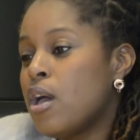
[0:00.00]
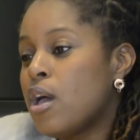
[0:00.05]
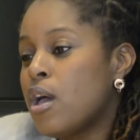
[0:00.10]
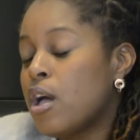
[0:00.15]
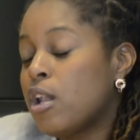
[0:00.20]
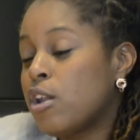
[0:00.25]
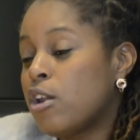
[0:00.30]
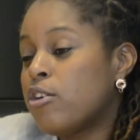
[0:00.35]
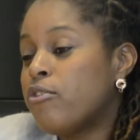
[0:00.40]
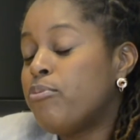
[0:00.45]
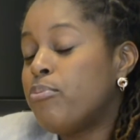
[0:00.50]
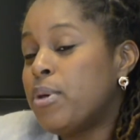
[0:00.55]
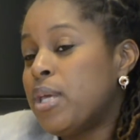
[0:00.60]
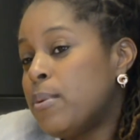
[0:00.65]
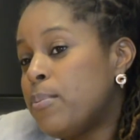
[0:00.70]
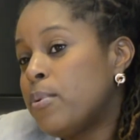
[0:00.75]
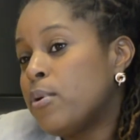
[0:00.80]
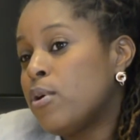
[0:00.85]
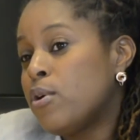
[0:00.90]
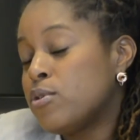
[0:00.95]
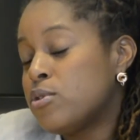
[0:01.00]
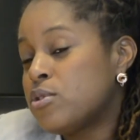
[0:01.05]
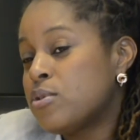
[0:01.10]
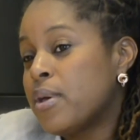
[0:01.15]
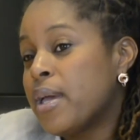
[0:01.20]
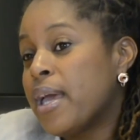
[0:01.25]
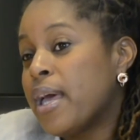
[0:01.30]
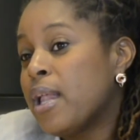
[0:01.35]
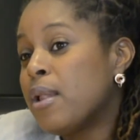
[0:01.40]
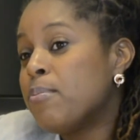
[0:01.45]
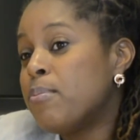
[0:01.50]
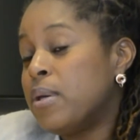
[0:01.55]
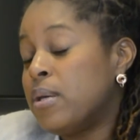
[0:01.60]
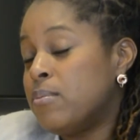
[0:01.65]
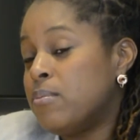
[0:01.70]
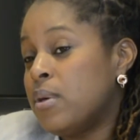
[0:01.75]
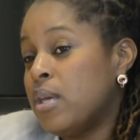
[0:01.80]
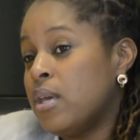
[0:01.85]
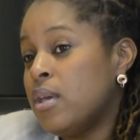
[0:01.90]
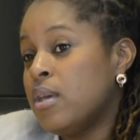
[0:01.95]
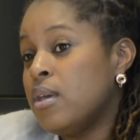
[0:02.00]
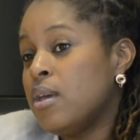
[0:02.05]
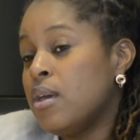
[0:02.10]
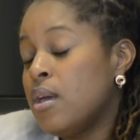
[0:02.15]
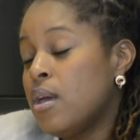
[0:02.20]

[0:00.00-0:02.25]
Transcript: a lot of people also helping me.